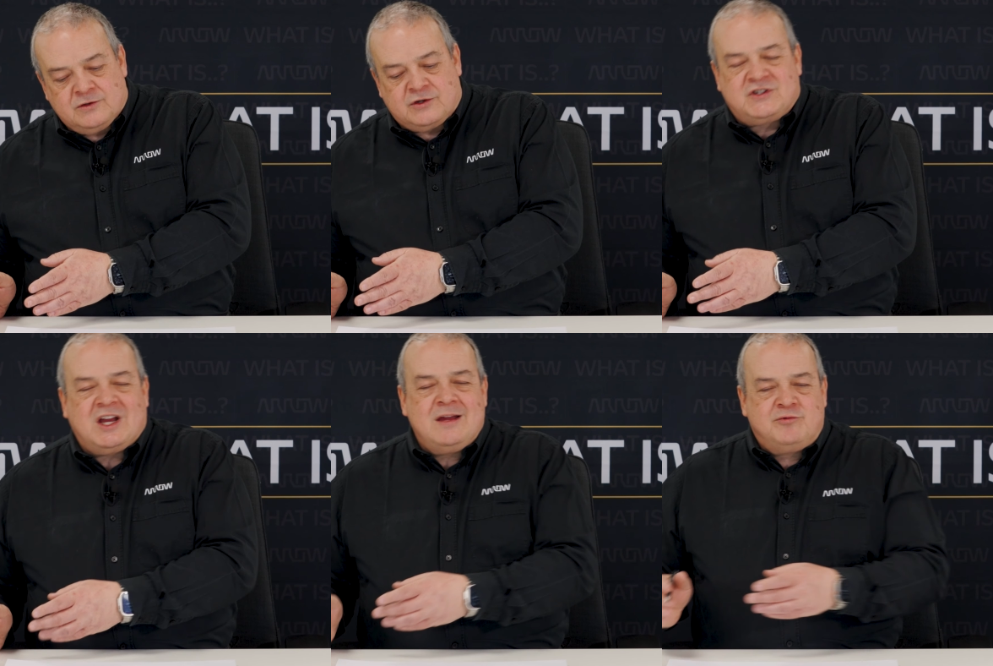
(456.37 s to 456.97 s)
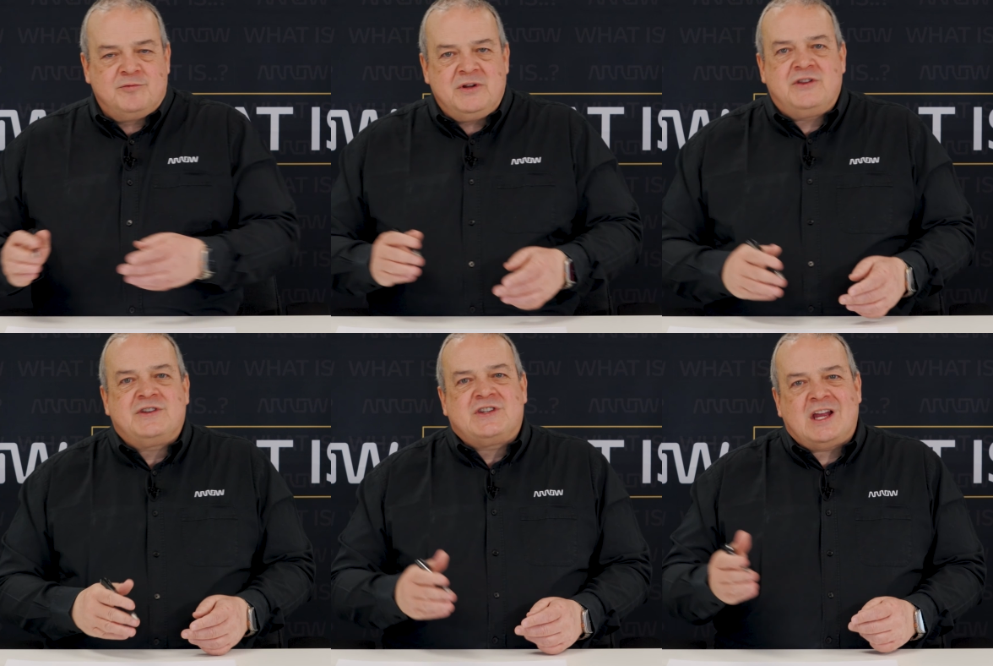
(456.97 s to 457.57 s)
So tape would be
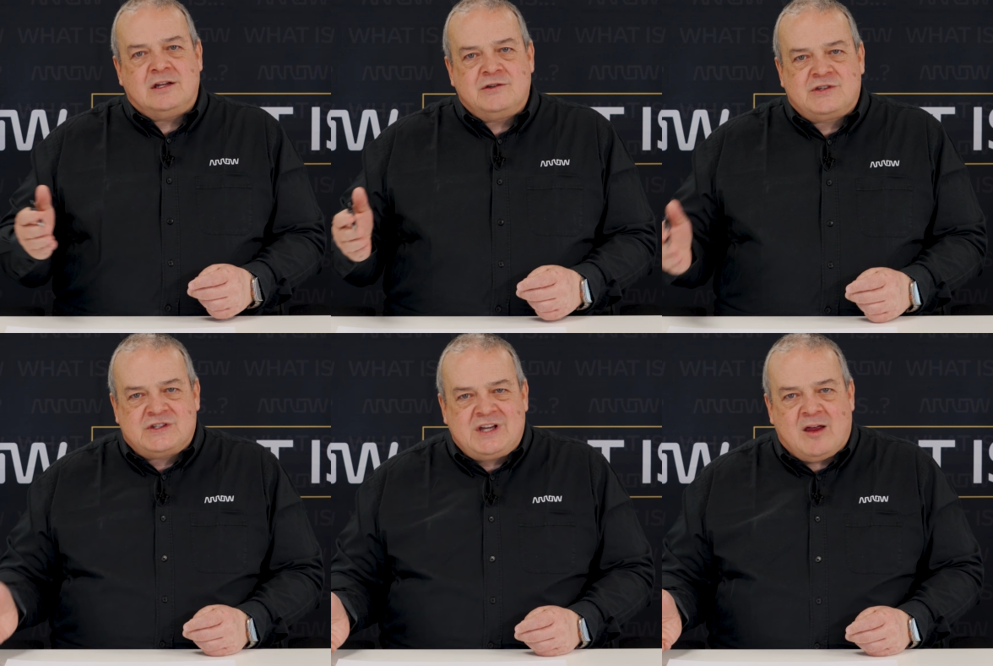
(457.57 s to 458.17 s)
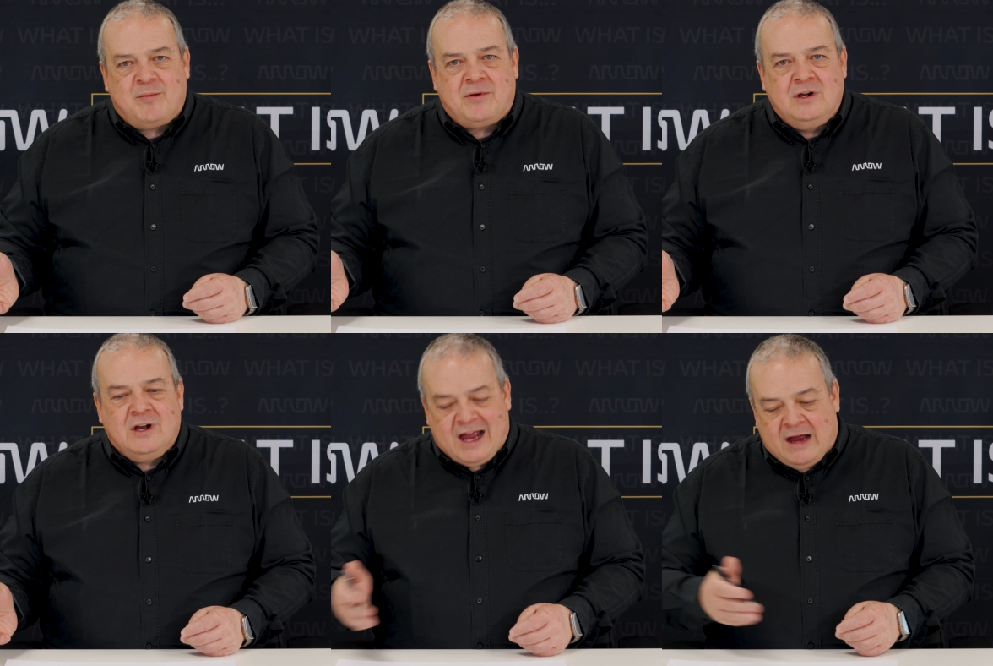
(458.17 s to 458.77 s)
the second step
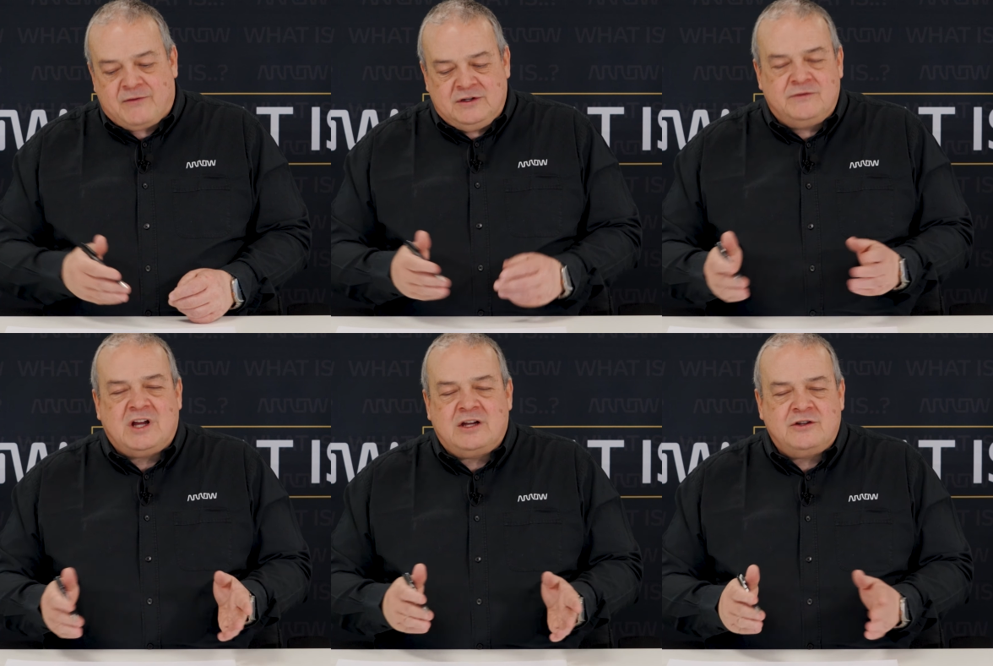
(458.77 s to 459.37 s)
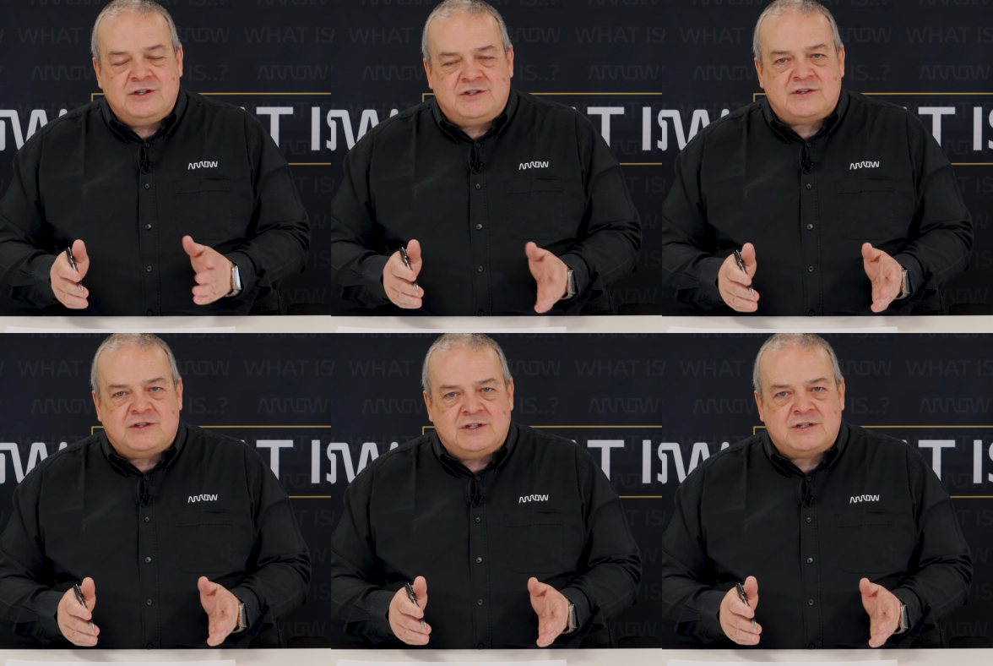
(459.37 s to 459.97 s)
after you've taken your
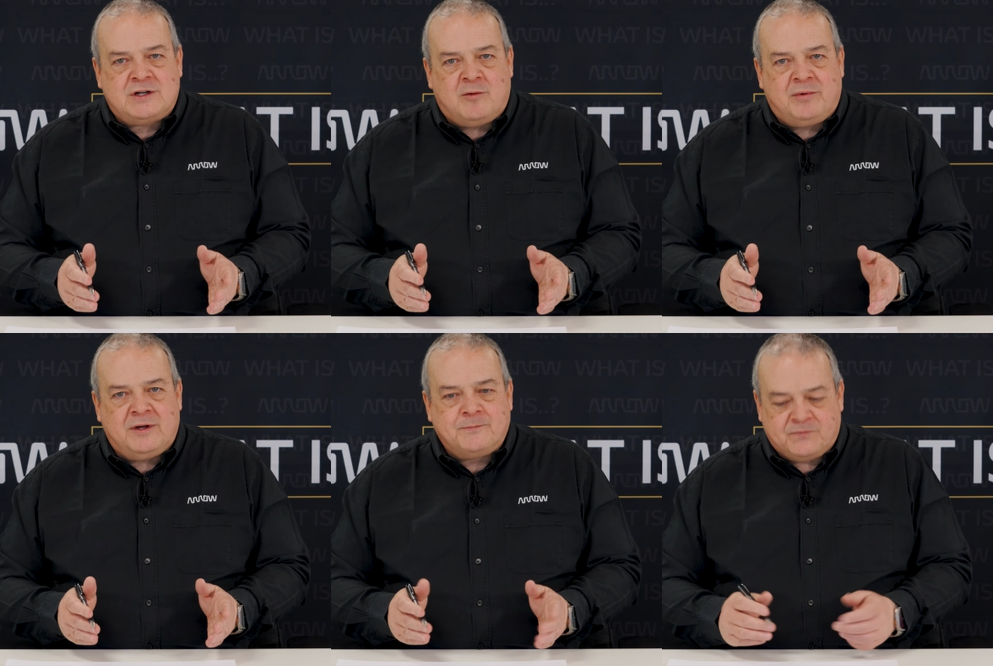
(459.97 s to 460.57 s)
disk to disk copy.